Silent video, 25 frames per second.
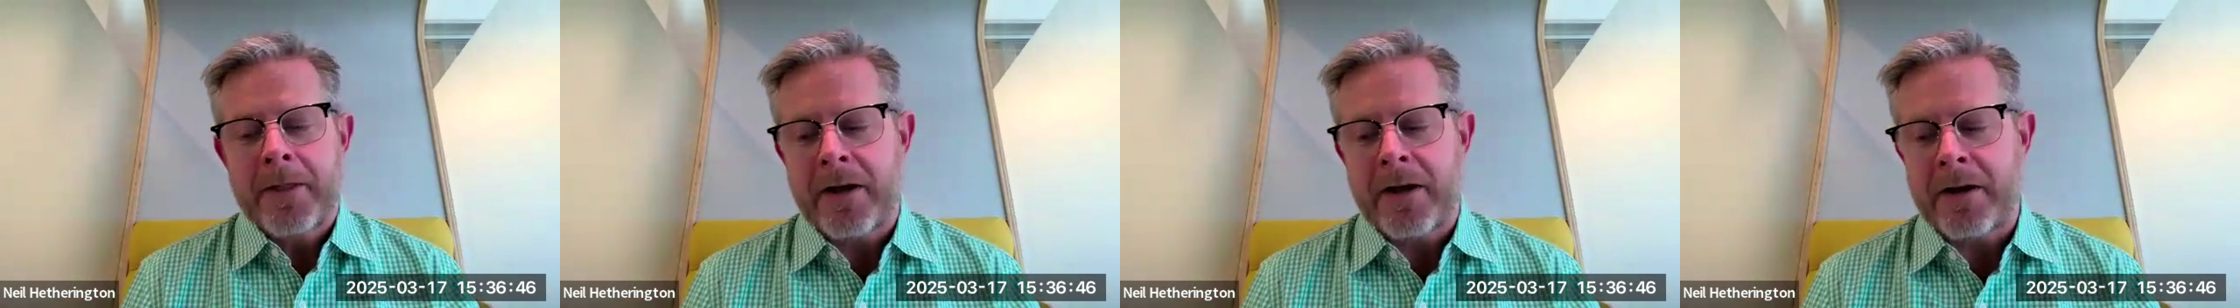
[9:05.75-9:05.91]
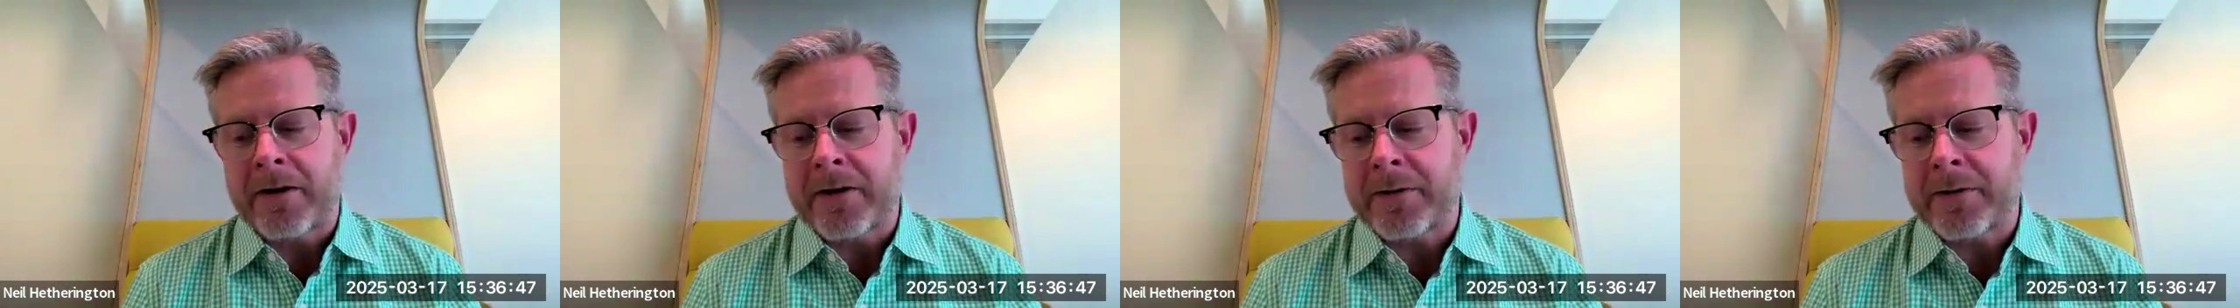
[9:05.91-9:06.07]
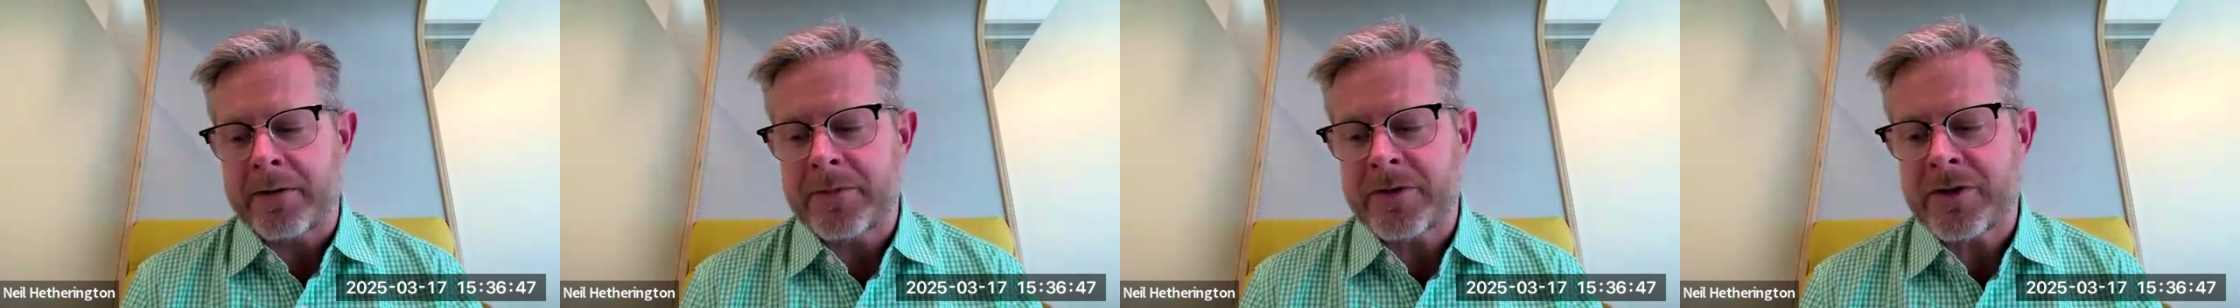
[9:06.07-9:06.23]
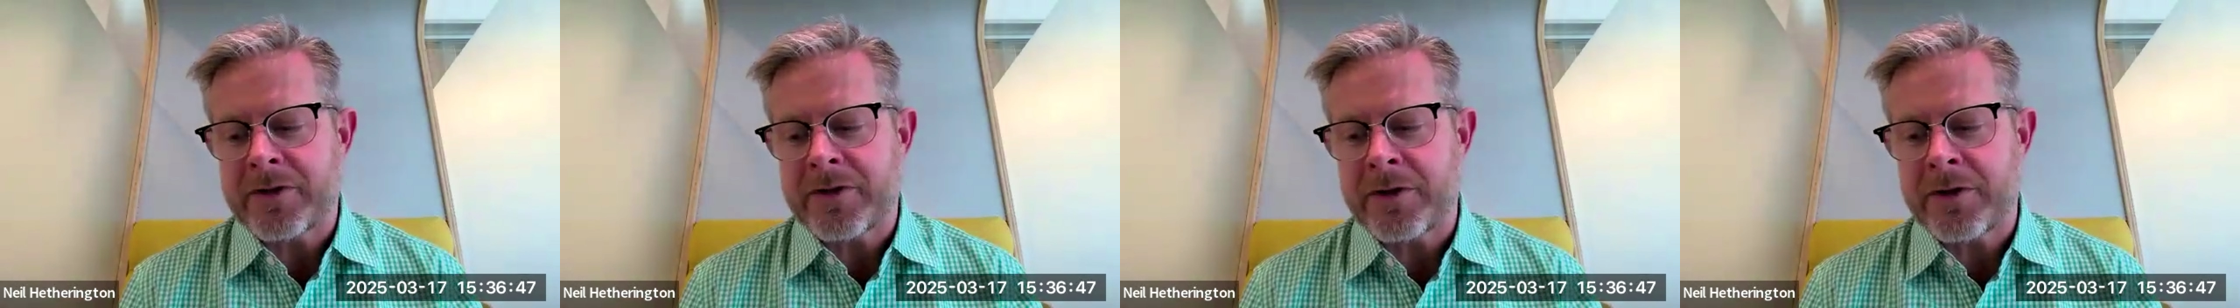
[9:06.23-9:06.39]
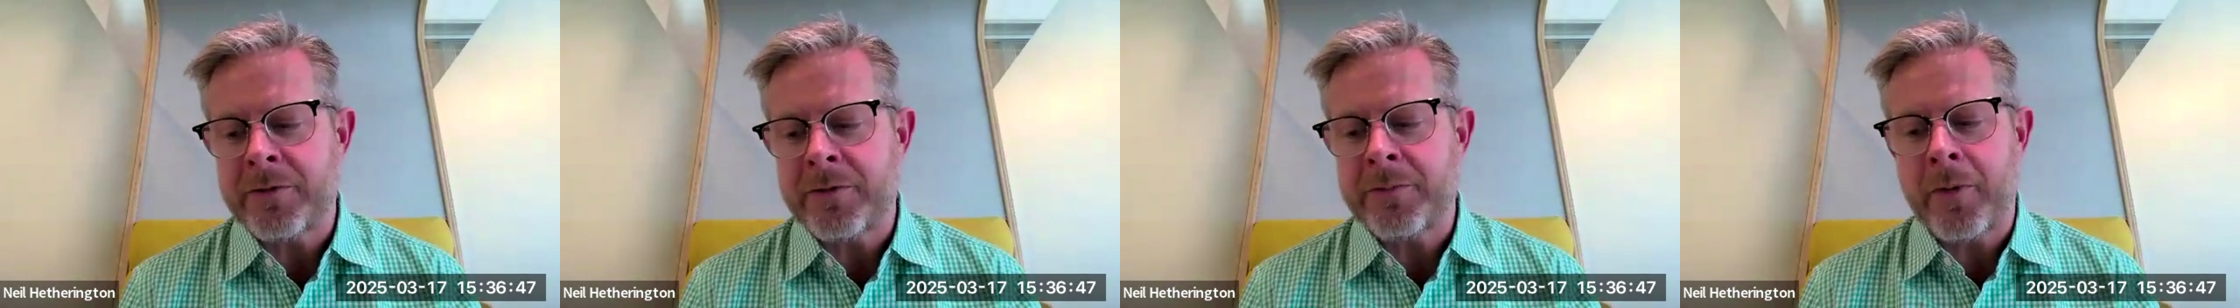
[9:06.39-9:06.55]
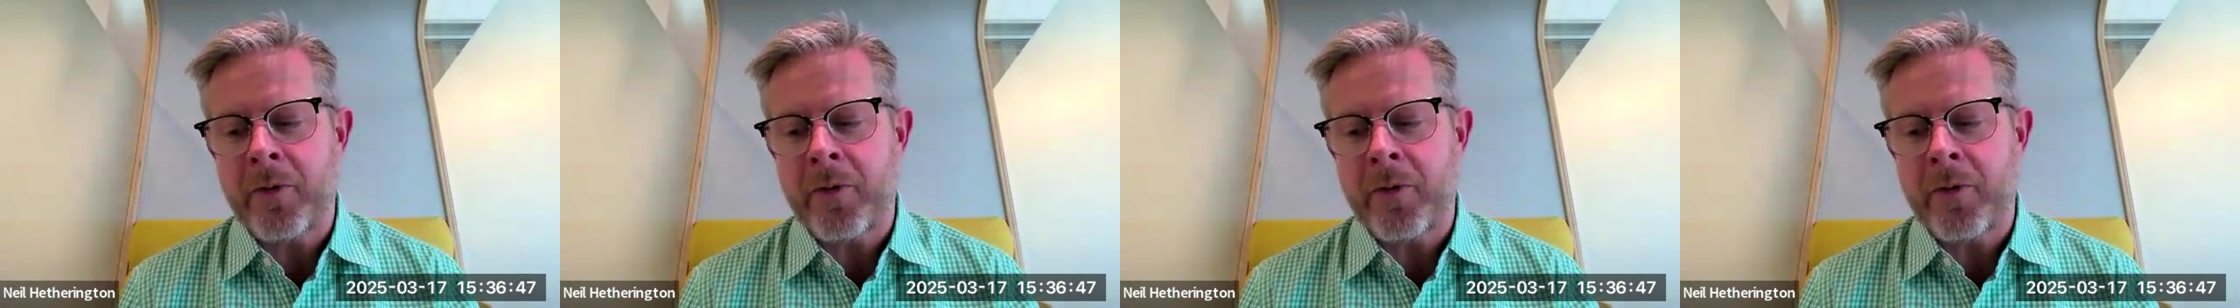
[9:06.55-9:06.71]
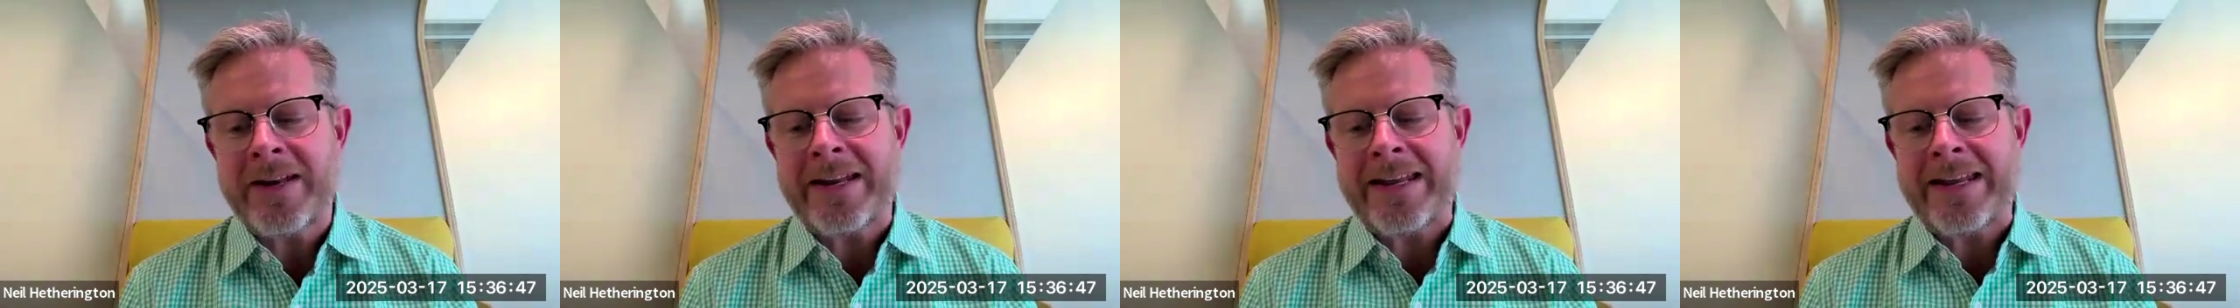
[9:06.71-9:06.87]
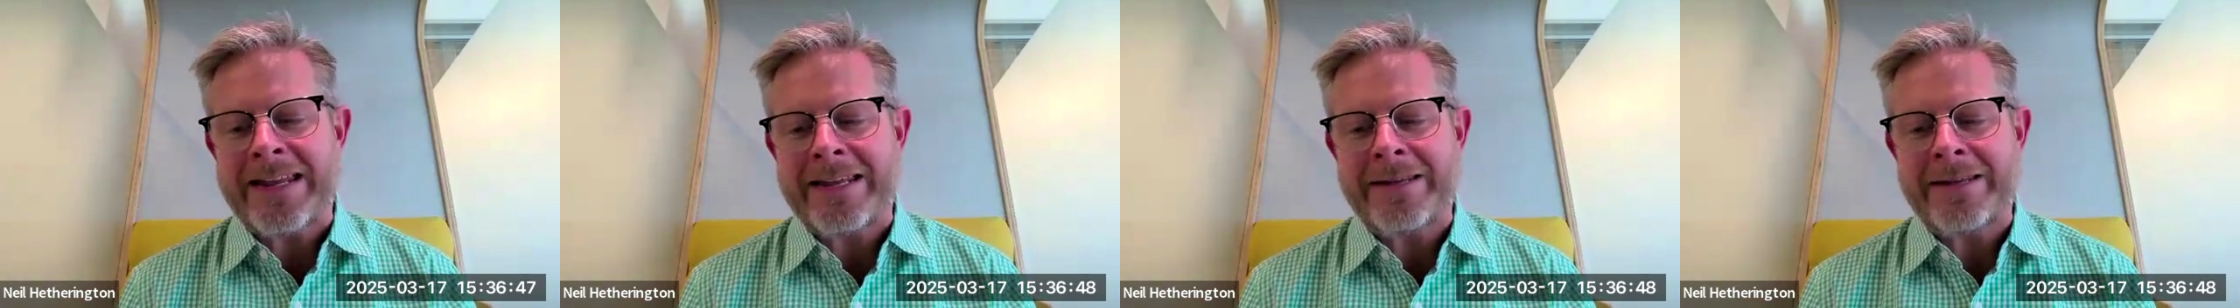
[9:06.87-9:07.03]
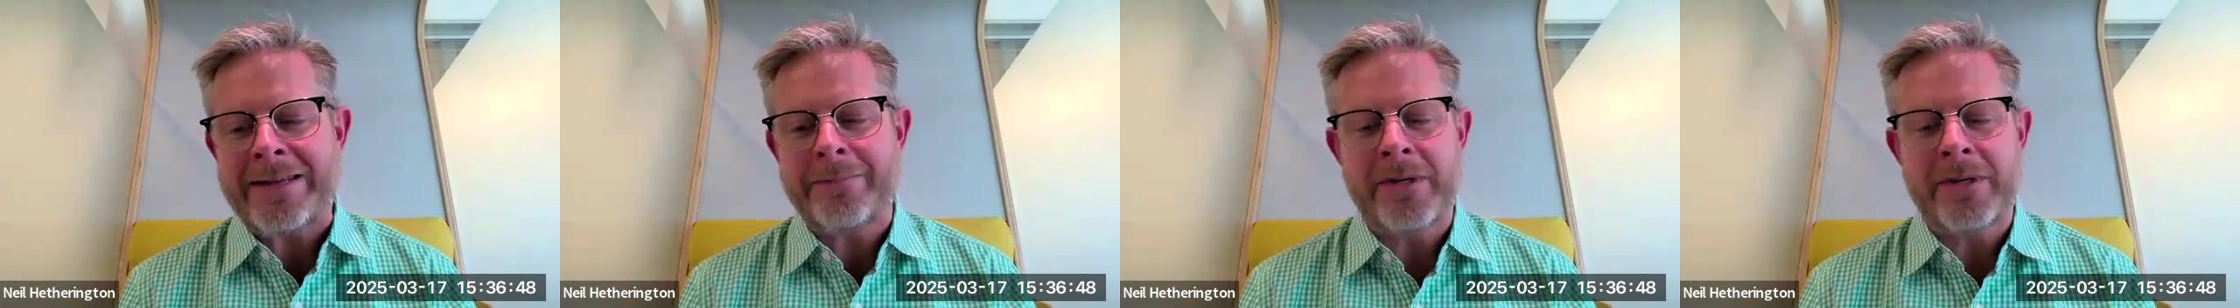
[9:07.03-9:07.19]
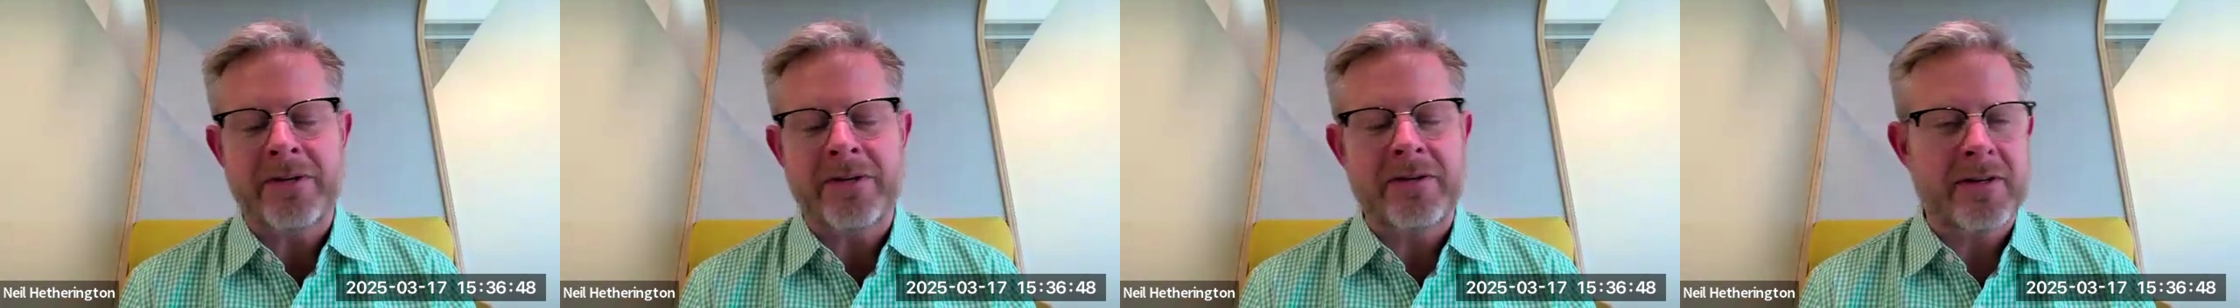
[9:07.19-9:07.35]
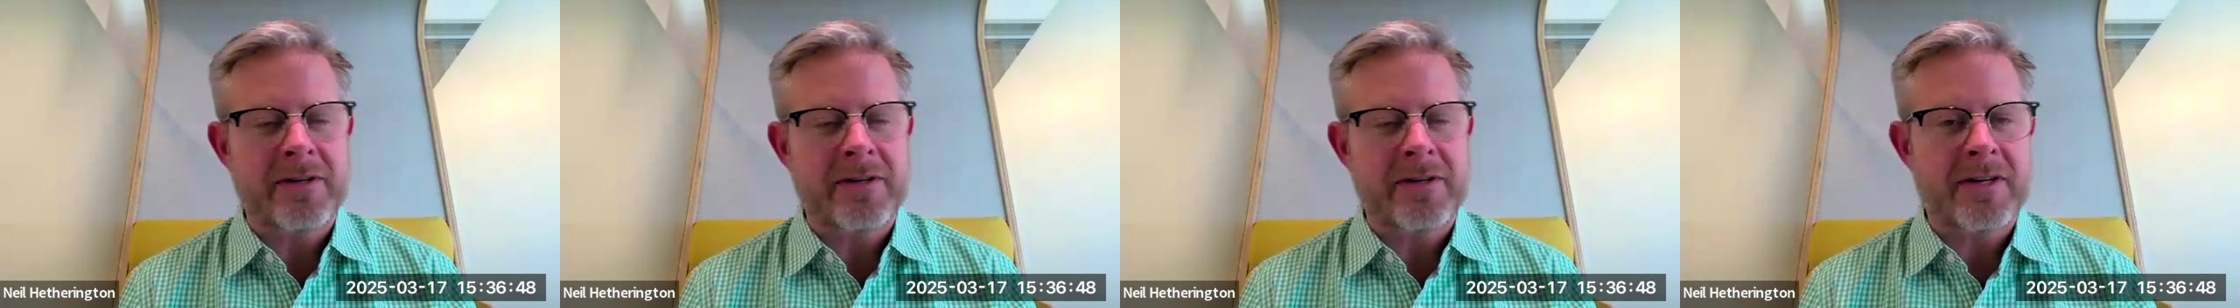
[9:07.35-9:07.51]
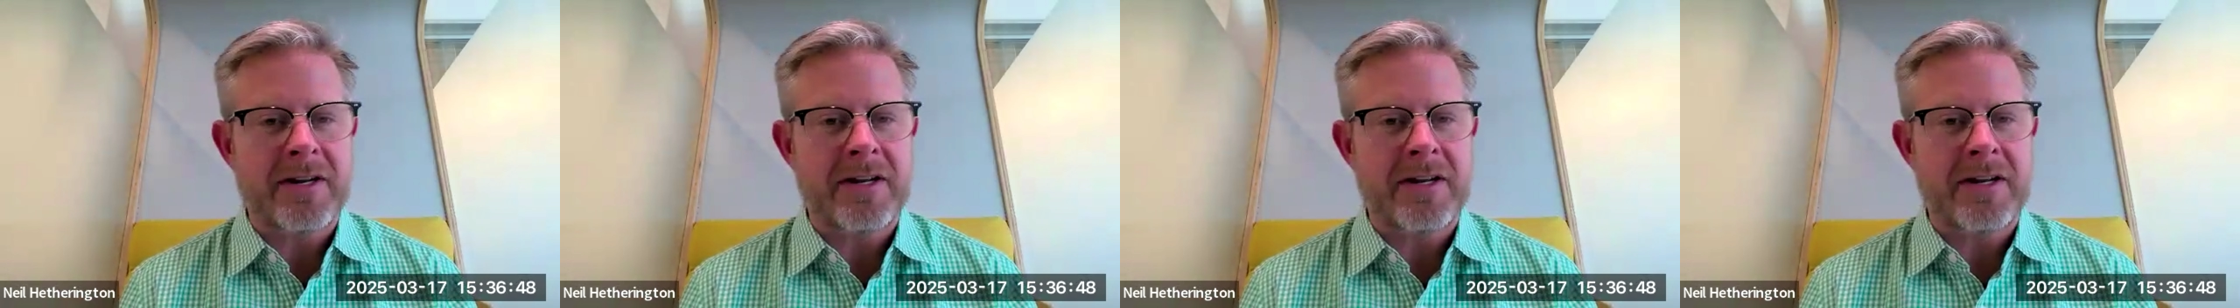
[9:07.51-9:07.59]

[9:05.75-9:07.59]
2.8 million